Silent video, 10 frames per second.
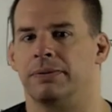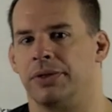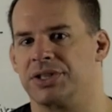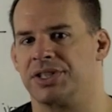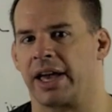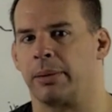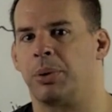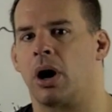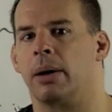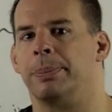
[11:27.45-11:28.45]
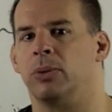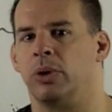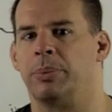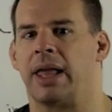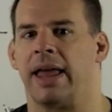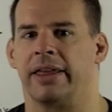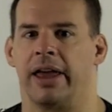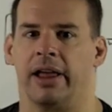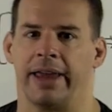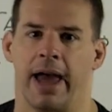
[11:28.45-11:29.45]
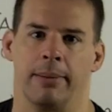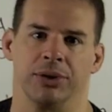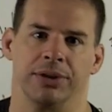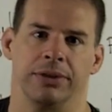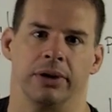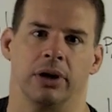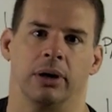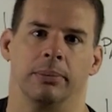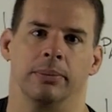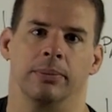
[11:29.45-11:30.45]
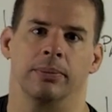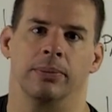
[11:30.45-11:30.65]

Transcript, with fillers: For the second part, we apply the Cayley-Hamilton theorem.